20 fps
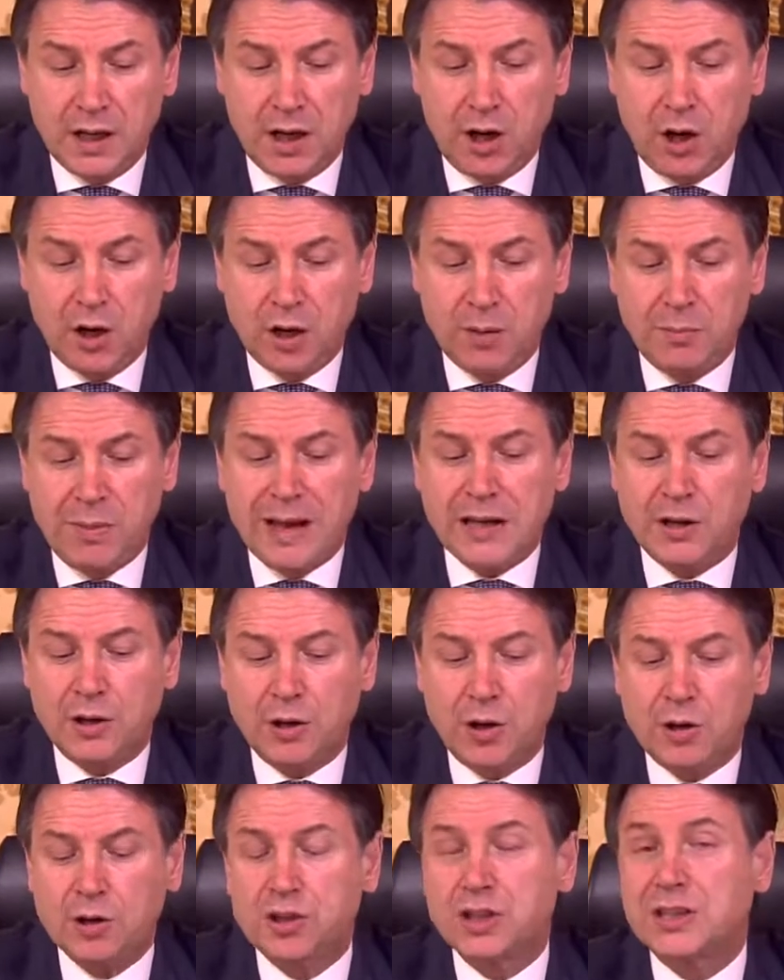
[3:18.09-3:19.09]
on
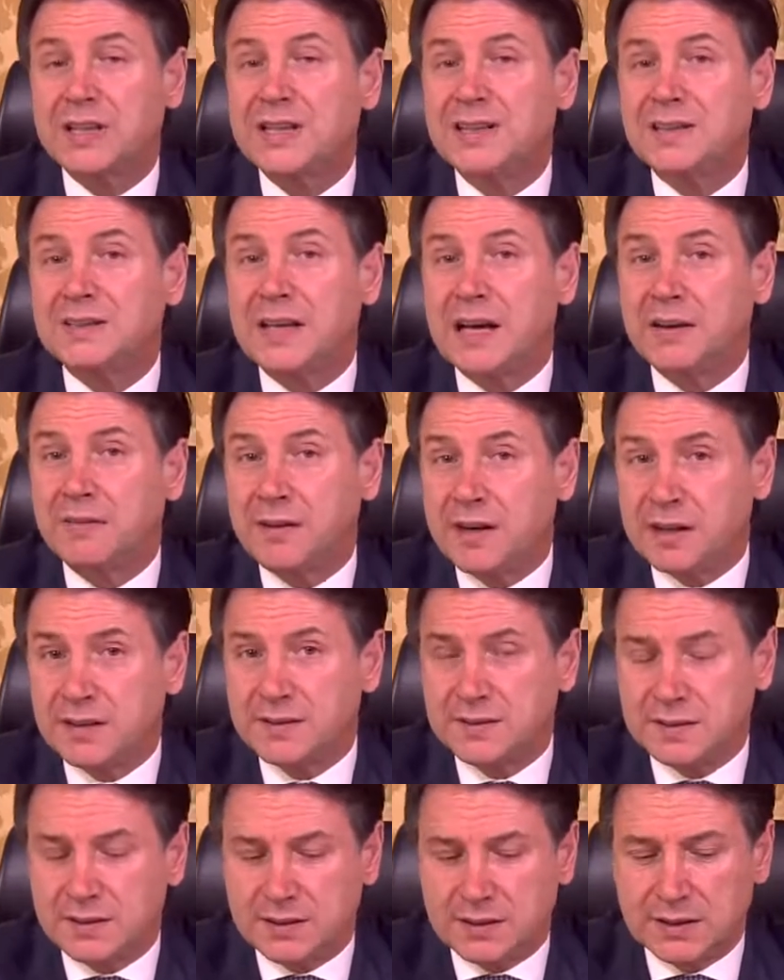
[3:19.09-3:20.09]
biological
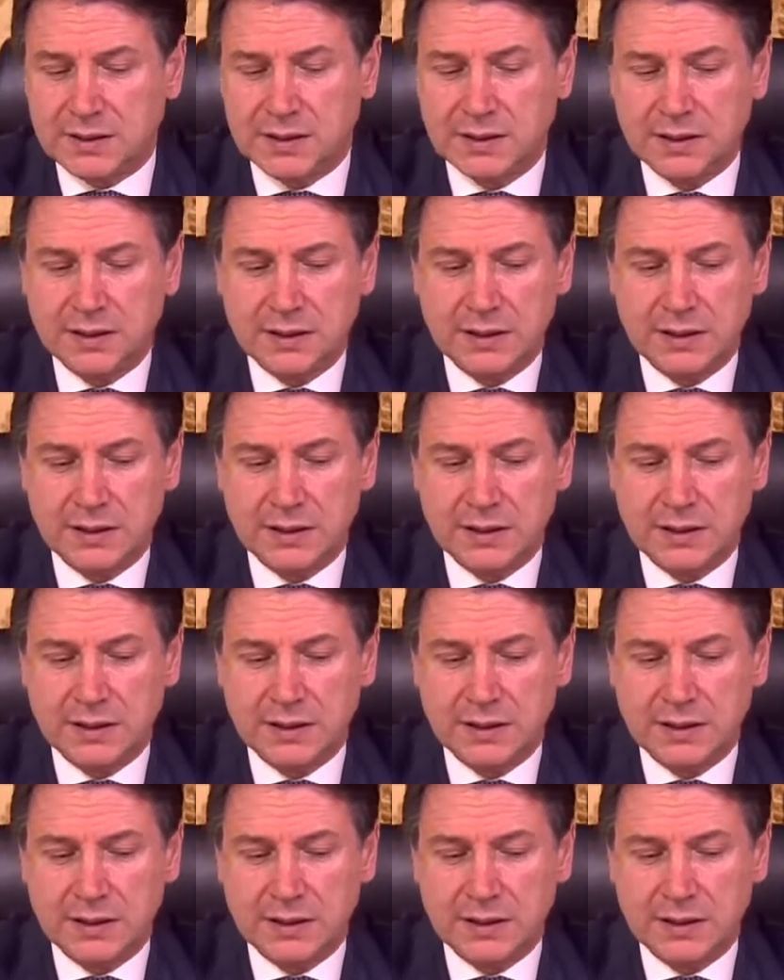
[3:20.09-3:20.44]
diversity.